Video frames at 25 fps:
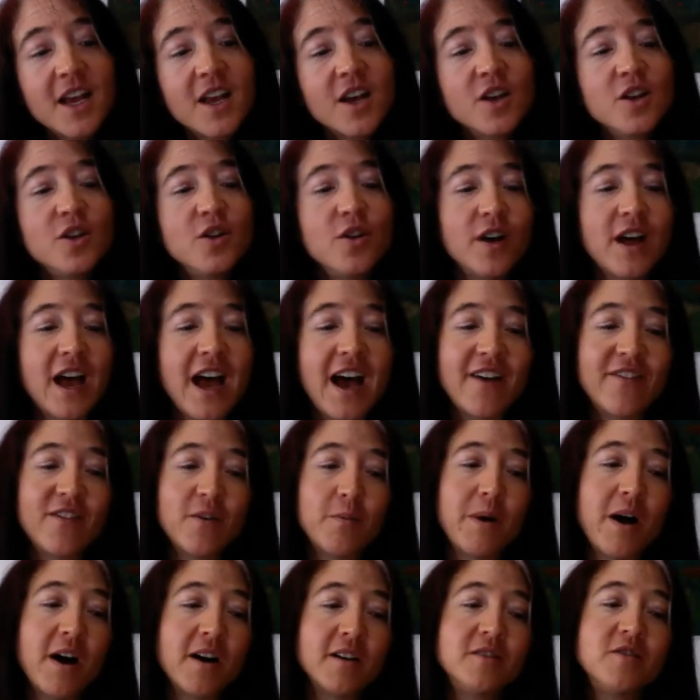You'll have a
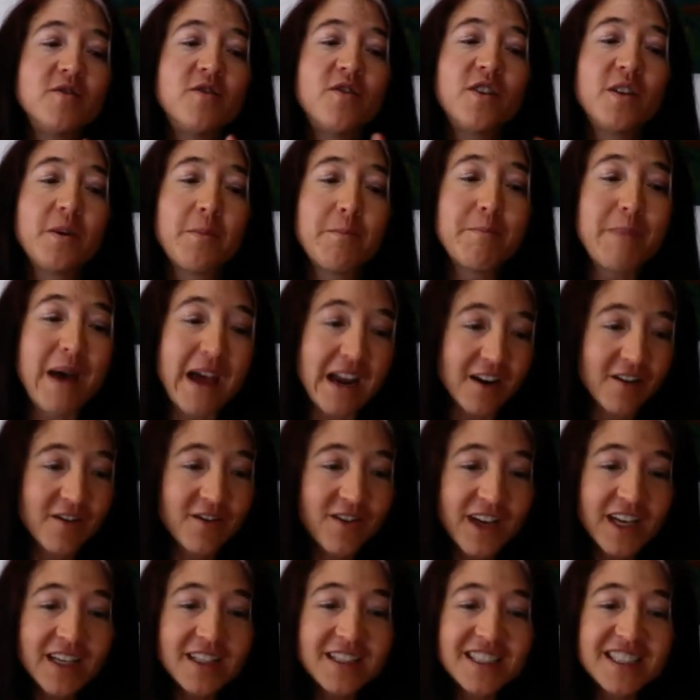box for the
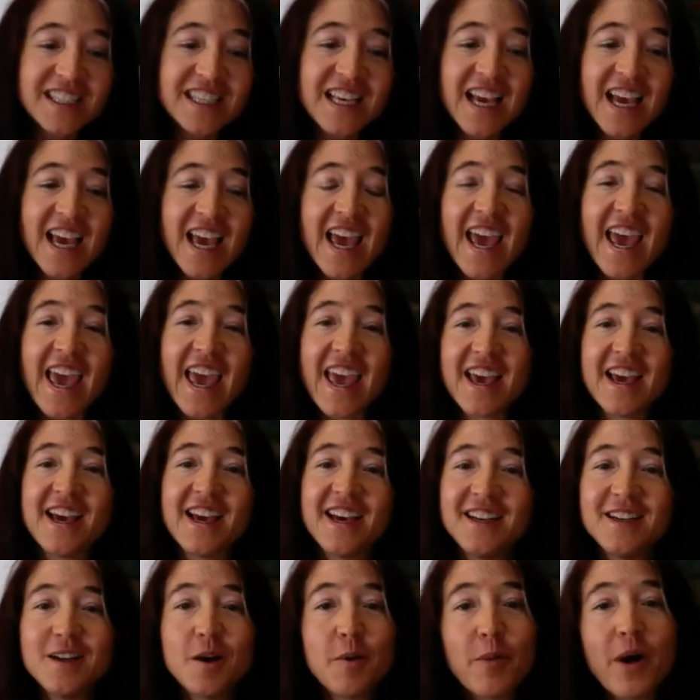benefits
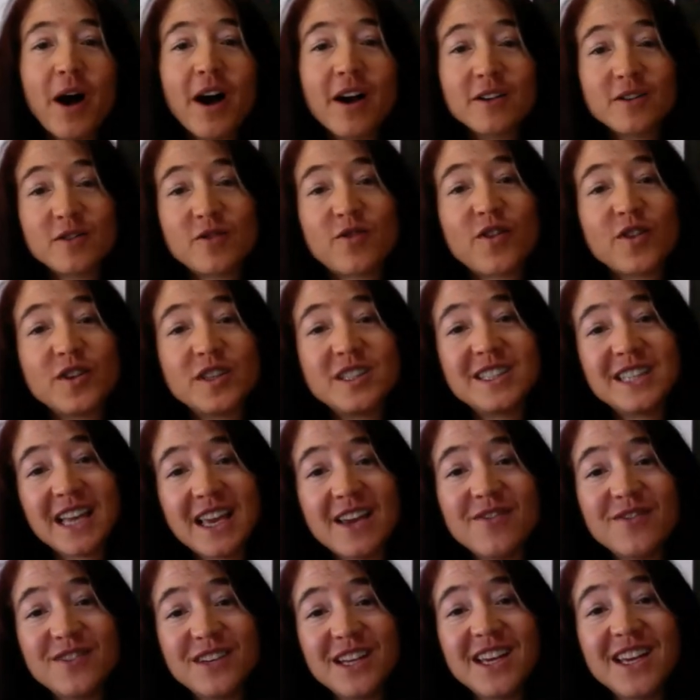and a box for
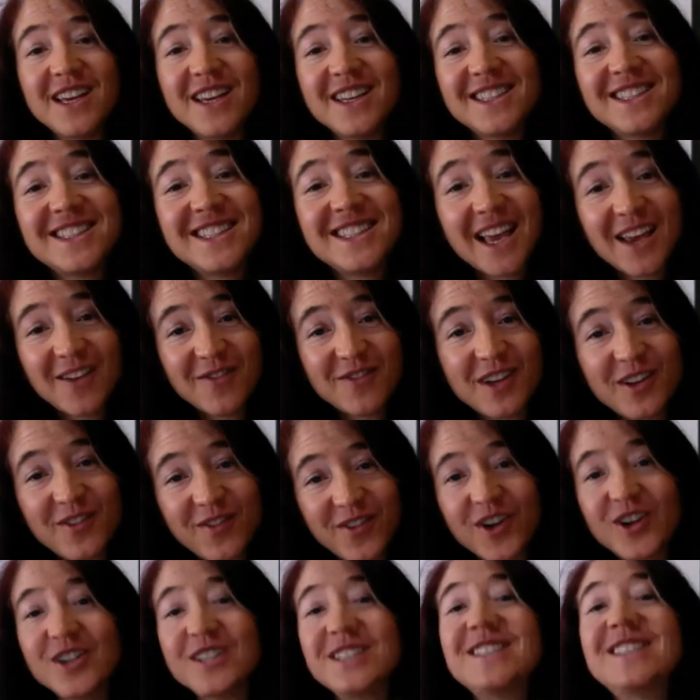safety. Safety
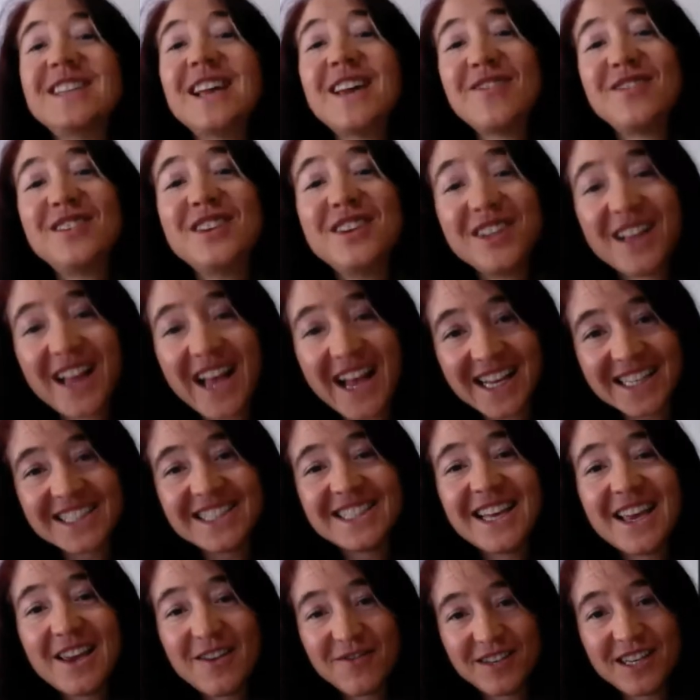first, safety last,
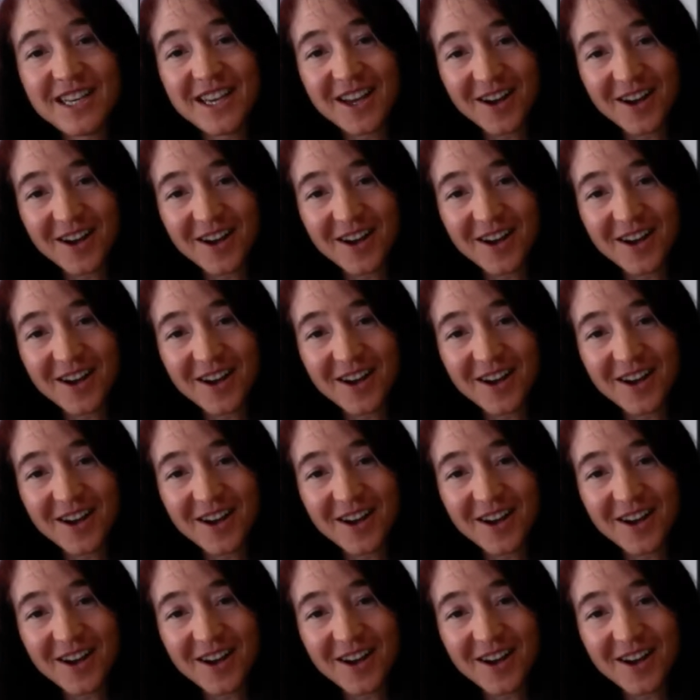safety